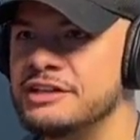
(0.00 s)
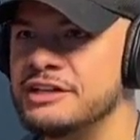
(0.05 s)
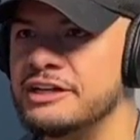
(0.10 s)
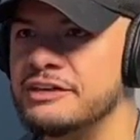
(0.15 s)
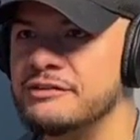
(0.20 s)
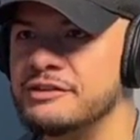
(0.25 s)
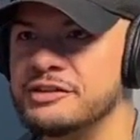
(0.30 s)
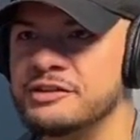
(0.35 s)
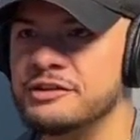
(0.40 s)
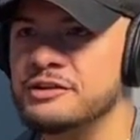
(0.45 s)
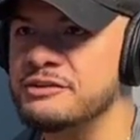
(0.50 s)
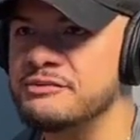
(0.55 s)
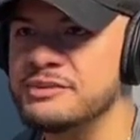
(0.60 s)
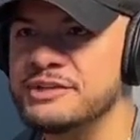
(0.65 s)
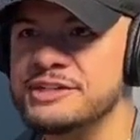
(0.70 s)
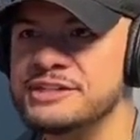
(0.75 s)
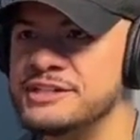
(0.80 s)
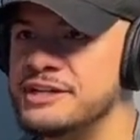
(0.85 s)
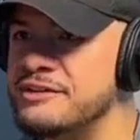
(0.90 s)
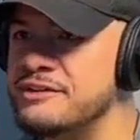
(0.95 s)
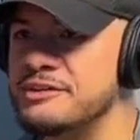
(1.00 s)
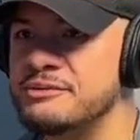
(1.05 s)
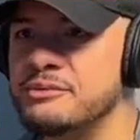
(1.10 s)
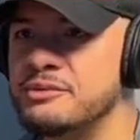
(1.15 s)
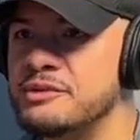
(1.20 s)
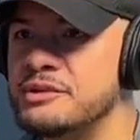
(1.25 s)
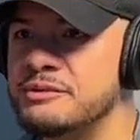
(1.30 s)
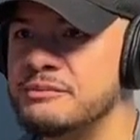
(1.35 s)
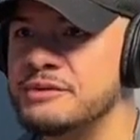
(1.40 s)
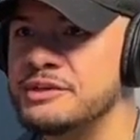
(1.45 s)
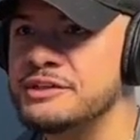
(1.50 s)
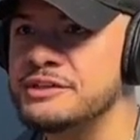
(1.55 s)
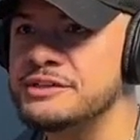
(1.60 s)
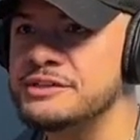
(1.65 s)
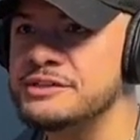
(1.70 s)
and every thirty minutes I have an appointment.